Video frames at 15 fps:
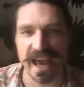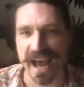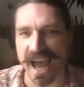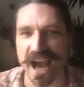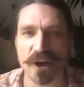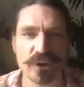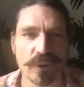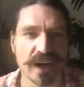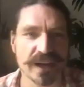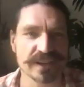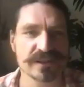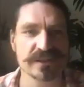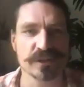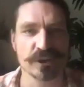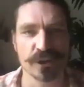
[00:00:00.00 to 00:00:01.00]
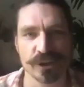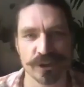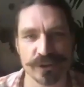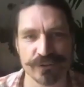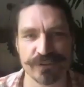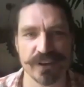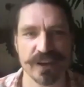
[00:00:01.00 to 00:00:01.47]
how do I
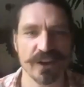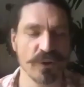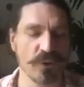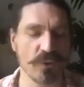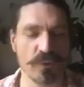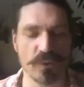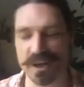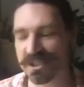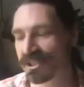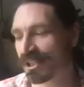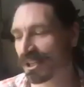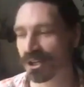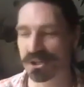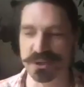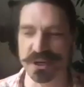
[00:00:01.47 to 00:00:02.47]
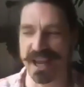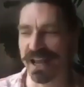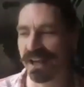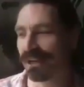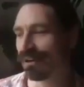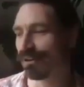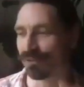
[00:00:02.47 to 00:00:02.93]
serve? What's the
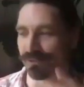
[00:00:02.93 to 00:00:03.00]
creative